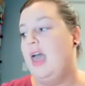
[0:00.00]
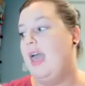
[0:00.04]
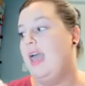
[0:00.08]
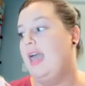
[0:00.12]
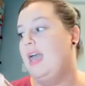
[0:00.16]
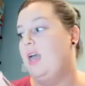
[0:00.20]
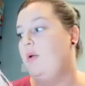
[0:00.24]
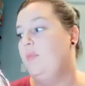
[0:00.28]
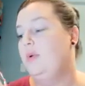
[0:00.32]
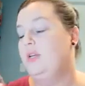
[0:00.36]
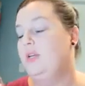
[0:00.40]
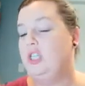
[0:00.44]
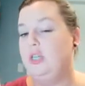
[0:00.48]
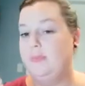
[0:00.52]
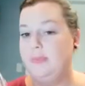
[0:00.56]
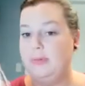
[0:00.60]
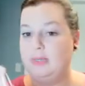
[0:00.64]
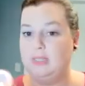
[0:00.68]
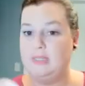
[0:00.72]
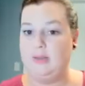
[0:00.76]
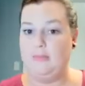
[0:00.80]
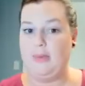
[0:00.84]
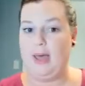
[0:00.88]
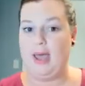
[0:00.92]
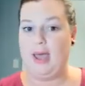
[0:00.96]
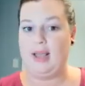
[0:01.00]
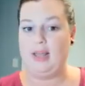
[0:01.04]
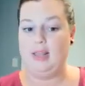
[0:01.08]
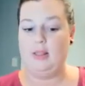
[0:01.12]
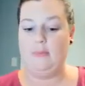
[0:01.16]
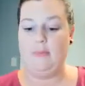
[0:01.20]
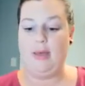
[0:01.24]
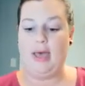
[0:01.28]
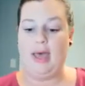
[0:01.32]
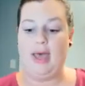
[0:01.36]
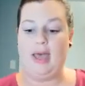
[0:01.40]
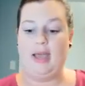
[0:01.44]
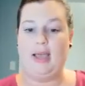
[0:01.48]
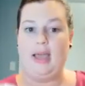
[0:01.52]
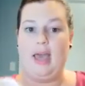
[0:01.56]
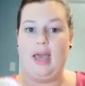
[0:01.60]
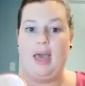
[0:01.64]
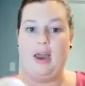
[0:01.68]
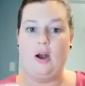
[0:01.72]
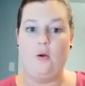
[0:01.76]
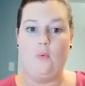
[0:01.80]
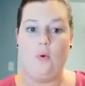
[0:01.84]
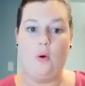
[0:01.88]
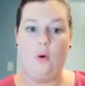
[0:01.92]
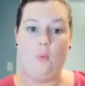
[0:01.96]
And when she puts it back in the bag,
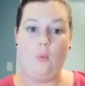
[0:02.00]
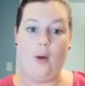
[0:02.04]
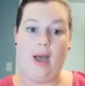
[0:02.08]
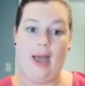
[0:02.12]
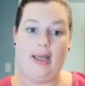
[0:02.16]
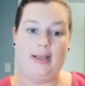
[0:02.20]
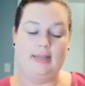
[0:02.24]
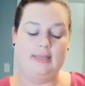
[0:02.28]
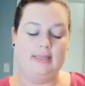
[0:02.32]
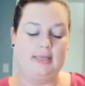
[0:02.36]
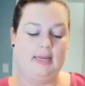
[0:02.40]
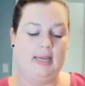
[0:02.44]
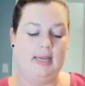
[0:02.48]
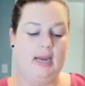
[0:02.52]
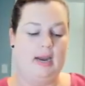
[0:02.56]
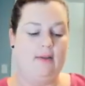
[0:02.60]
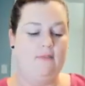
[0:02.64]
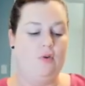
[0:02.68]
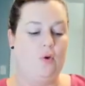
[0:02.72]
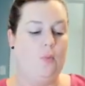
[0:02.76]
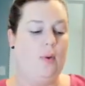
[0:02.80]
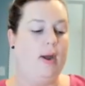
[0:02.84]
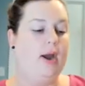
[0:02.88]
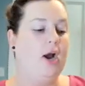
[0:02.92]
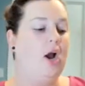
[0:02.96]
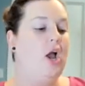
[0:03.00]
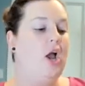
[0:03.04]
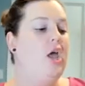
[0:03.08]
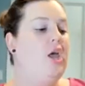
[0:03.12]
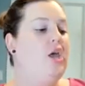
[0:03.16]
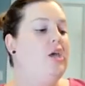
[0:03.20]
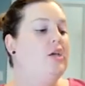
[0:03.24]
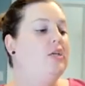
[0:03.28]
I don't want wax to get everywhere.